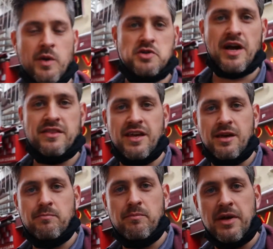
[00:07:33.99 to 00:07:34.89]
We tried
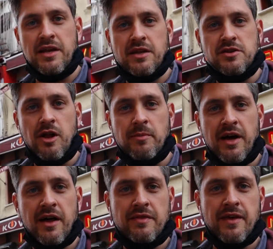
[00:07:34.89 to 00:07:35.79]
the midye
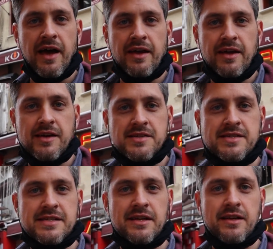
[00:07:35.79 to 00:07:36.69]
dolma that is
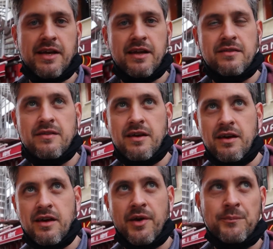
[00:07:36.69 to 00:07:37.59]
still in
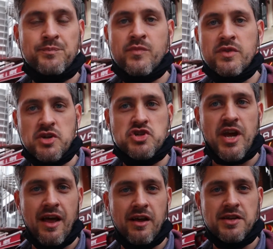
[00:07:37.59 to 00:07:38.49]
the
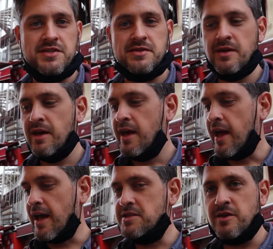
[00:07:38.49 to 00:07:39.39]
shells,
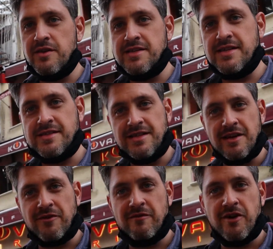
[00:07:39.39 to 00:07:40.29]
and so this is the
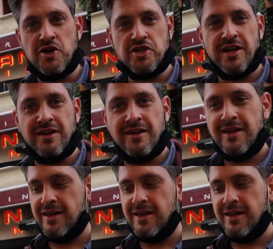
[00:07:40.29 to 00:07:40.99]
different version.